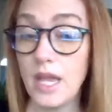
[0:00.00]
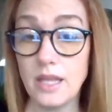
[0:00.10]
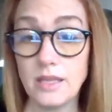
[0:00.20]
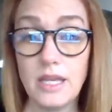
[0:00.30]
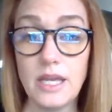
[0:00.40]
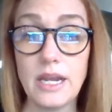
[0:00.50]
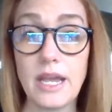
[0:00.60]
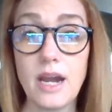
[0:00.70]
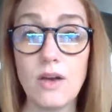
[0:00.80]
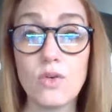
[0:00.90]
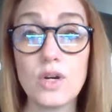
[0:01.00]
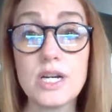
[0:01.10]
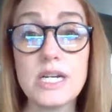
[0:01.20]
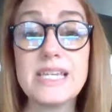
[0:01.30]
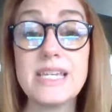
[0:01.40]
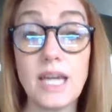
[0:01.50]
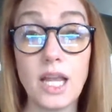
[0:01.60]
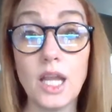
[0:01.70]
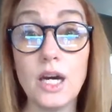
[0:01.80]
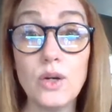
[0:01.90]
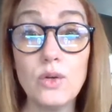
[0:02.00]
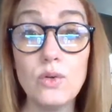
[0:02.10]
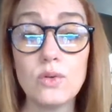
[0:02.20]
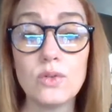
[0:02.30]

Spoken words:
And then our yellow